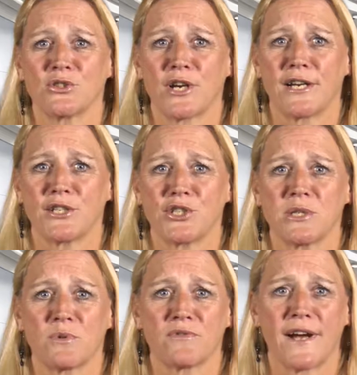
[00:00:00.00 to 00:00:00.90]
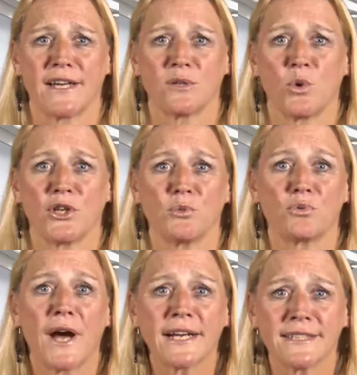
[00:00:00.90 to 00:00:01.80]
strategies provided while you
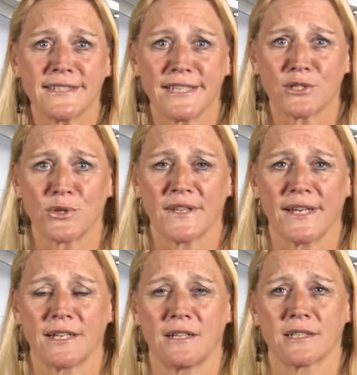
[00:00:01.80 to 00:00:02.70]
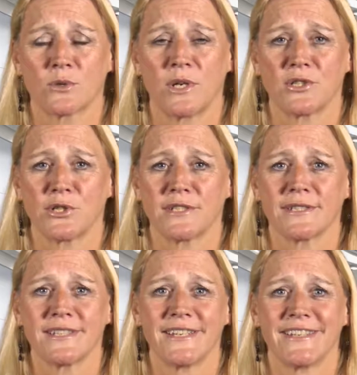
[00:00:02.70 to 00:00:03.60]
practice answering the Nclex
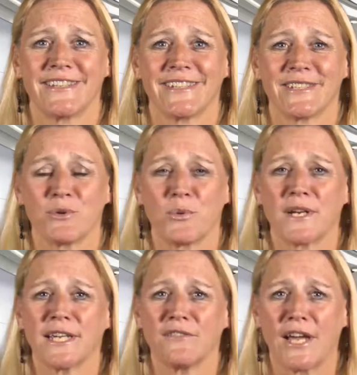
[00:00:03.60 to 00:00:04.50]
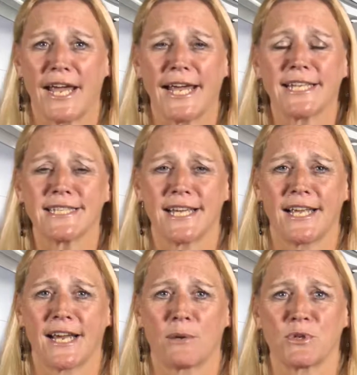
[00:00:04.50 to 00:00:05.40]
questions. So we want to give you
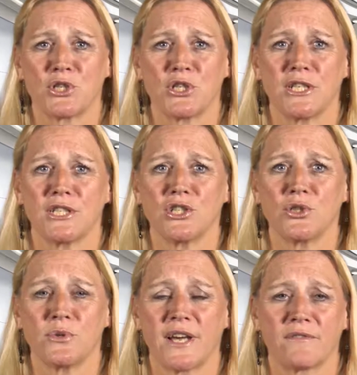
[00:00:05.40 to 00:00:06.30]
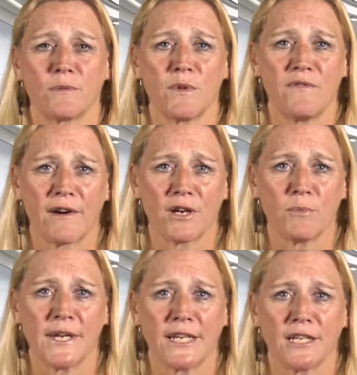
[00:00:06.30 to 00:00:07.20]
hands-on opportunity to do that from the very
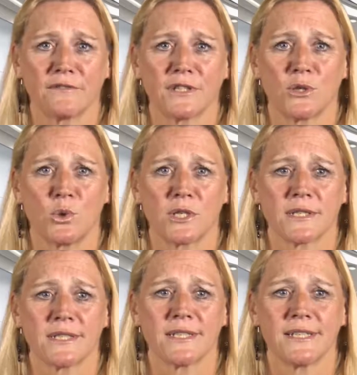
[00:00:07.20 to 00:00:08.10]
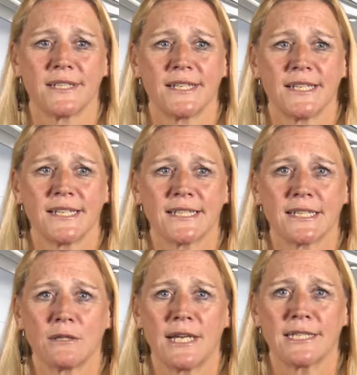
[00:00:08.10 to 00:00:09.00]
beginning of the course.
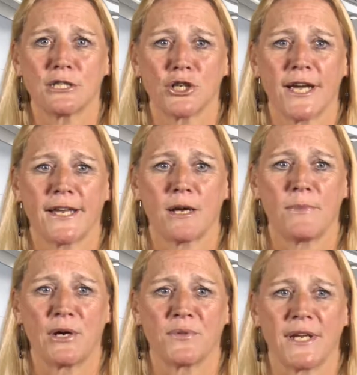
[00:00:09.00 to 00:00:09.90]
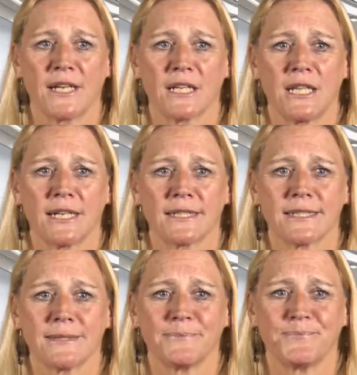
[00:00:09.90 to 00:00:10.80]
So let's look at about the
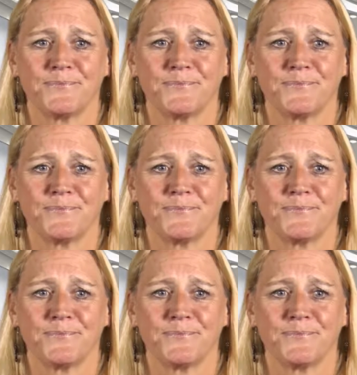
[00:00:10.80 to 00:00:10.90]
Nclex.